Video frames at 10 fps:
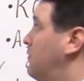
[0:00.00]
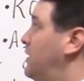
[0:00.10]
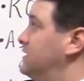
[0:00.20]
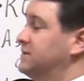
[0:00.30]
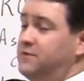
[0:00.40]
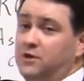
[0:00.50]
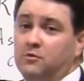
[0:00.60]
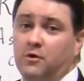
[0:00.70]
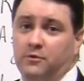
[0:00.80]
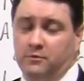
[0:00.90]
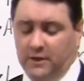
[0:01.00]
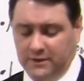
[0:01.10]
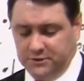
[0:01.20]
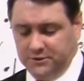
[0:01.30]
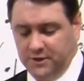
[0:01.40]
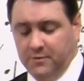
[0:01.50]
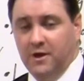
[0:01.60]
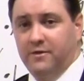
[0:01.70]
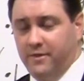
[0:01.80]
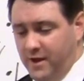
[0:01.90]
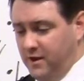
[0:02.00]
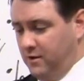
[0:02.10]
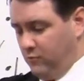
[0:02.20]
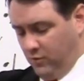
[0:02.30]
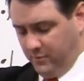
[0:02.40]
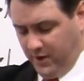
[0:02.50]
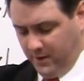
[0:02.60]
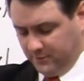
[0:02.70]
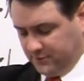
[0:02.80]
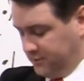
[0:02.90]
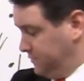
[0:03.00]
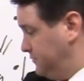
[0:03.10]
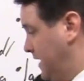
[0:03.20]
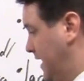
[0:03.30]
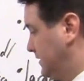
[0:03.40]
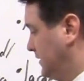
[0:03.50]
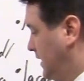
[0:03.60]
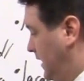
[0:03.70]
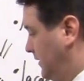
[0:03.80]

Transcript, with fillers: Whereas if you own the relationship, they won't be able to do that.